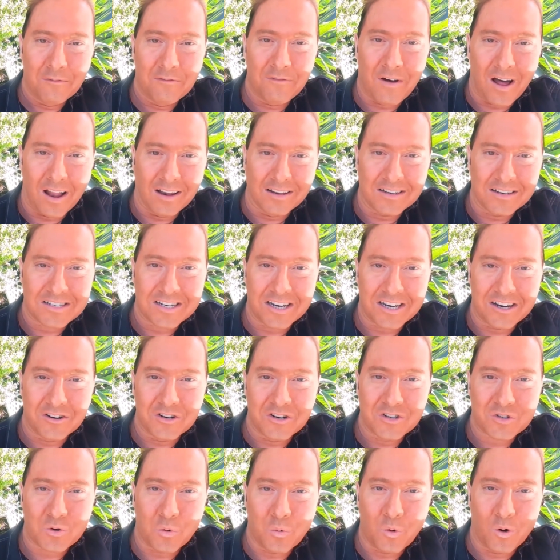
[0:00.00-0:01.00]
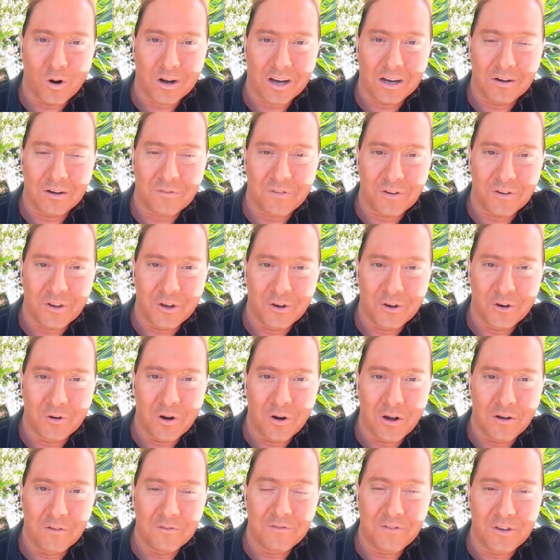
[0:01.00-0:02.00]
Volunteers working for you,
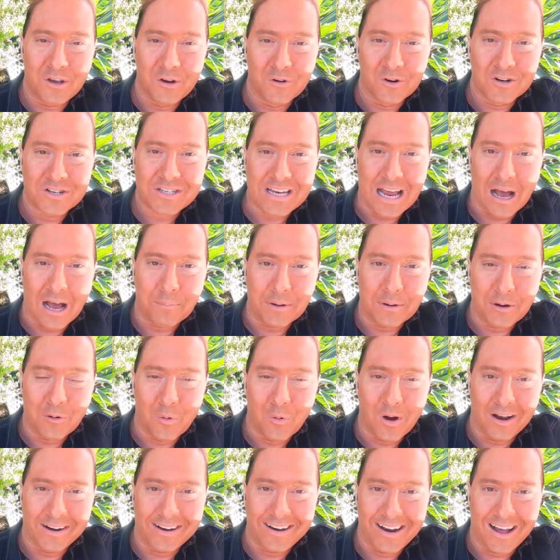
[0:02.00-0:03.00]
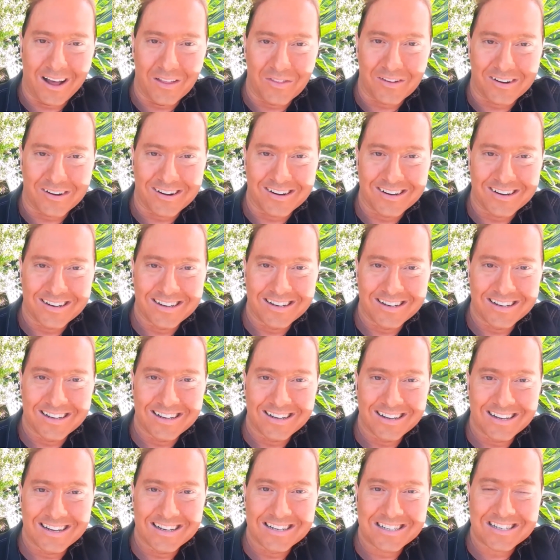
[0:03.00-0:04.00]
viewers helping one another.
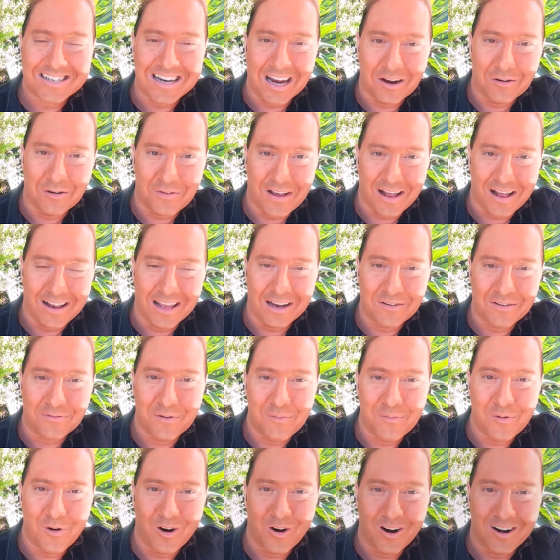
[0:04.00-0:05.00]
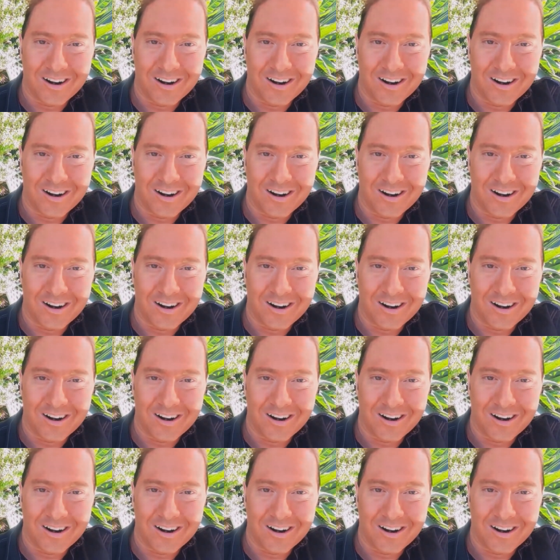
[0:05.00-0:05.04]
Stay with L A for